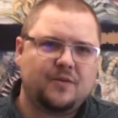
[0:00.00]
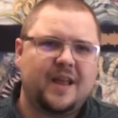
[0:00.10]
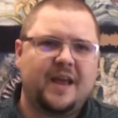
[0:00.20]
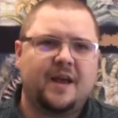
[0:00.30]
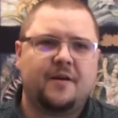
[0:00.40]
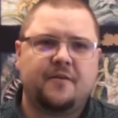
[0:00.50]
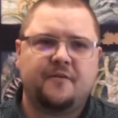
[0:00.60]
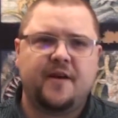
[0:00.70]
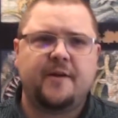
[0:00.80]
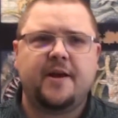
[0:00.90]
They are
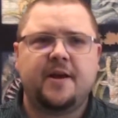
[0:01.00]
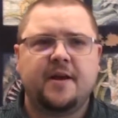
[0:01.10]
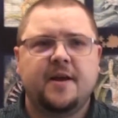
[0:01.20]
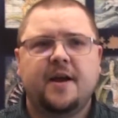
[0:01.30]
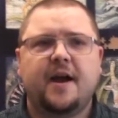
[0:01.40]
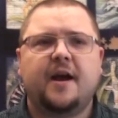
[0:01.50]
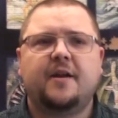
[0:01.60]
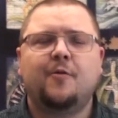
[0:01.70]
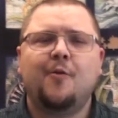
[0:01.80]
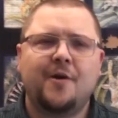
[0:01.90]
very
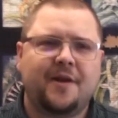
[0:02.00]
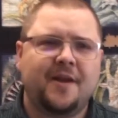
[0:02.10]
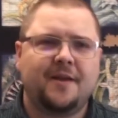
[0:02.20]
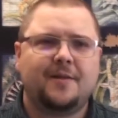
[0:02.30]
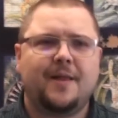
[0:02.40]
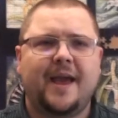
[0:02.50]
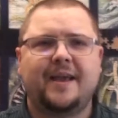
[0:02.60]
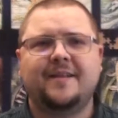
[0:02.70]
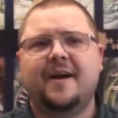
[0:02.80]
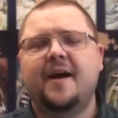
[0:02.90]
hardworking,
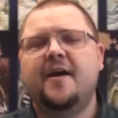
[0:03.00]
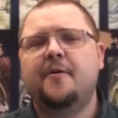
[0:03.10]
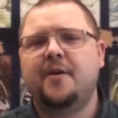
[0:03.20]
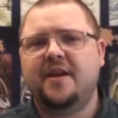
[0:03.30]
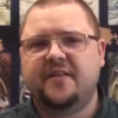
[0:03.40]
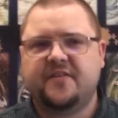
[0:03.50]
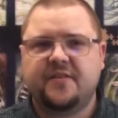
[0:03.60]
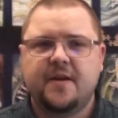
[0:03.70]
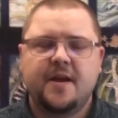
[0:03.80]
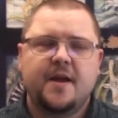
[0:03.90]
like the Aries,